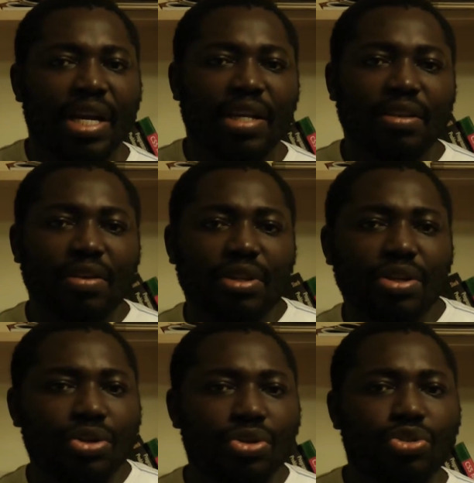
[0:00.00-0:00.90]
It's also
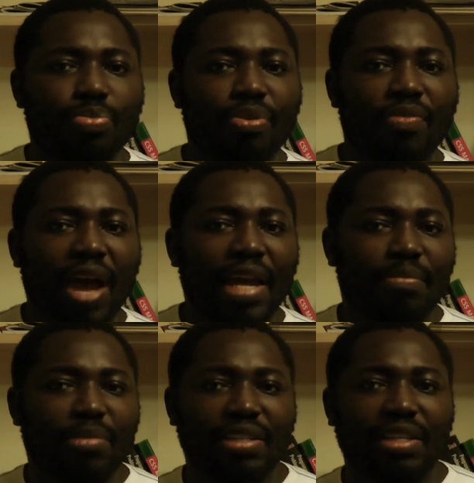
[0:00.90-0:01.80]
used to provide a
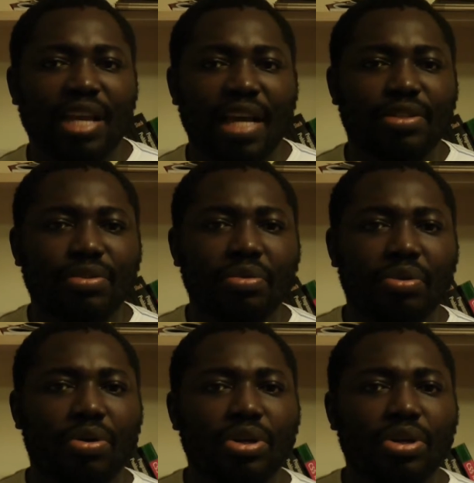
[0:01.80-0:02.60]
message that is too long